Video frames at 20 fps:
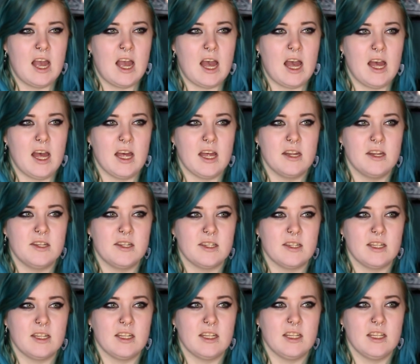and
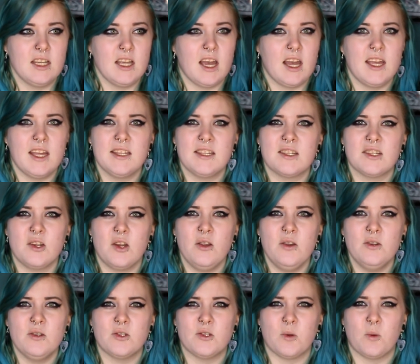yeah, it
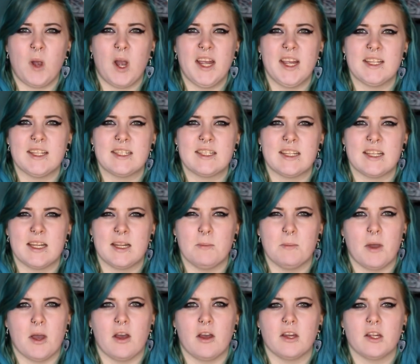snowed twice in
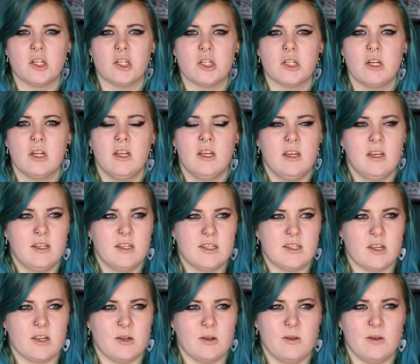March,
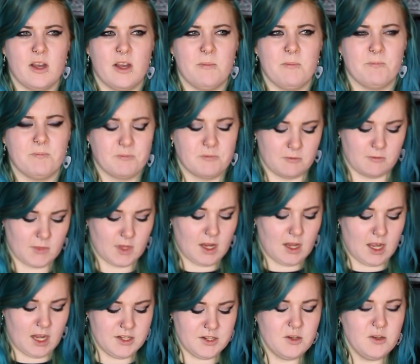so
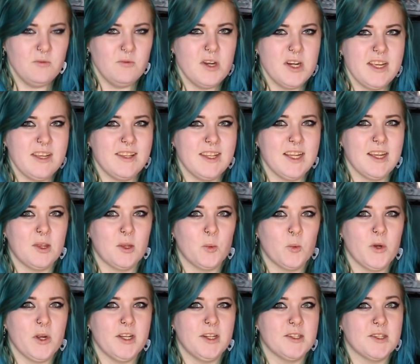I don't really think the
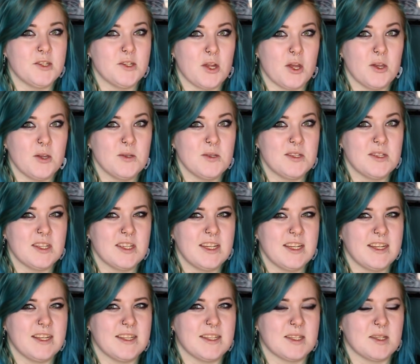world knows that
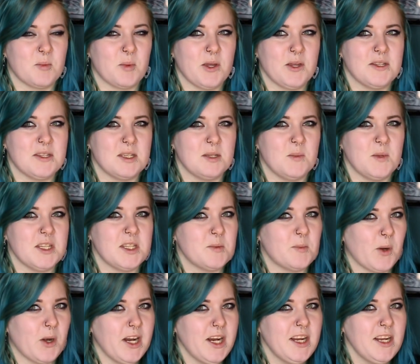it is supposed to be
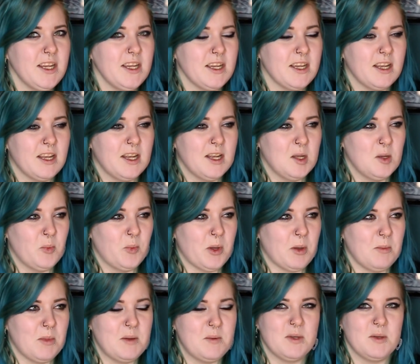spring,
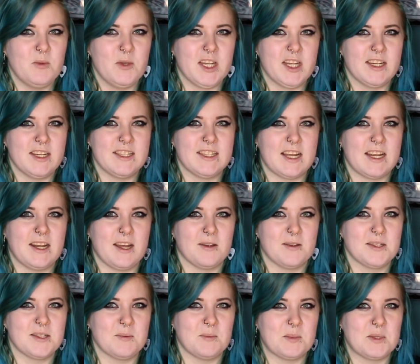but maybe we can send
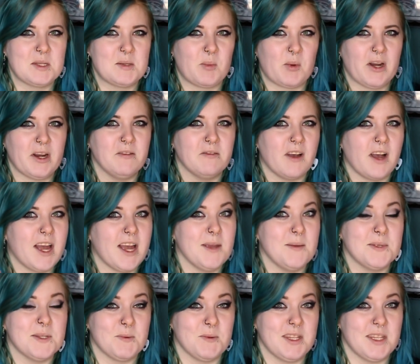out some spring
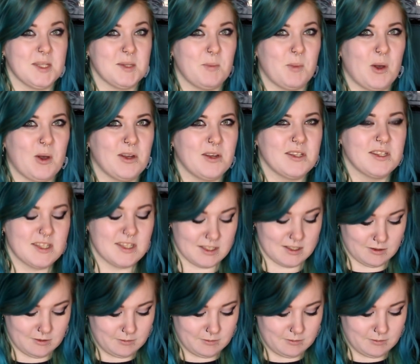vibes with this box.